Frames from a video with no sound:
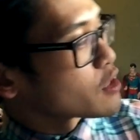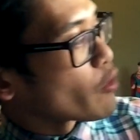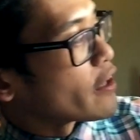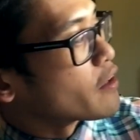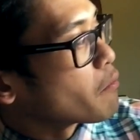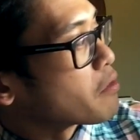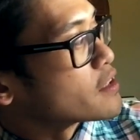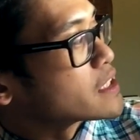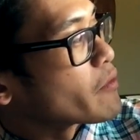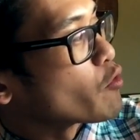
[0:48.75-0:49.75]
squared
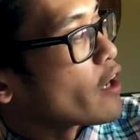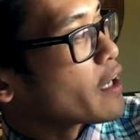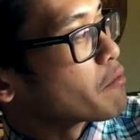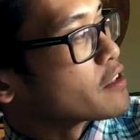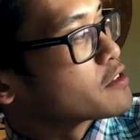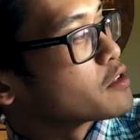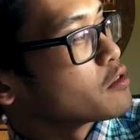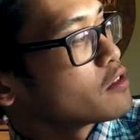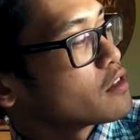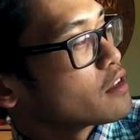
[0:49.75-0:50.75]
plus 7y plus
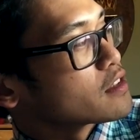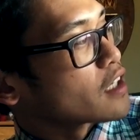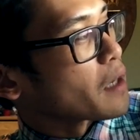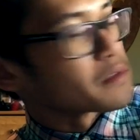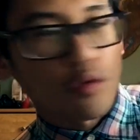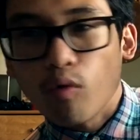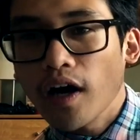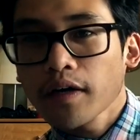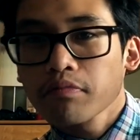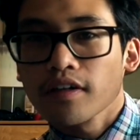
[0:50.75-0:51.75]
2 times
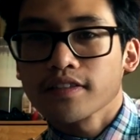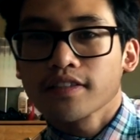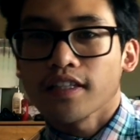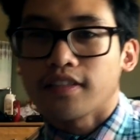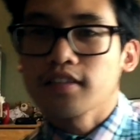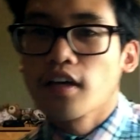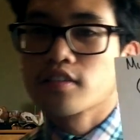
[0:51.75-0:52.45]
y plus 6.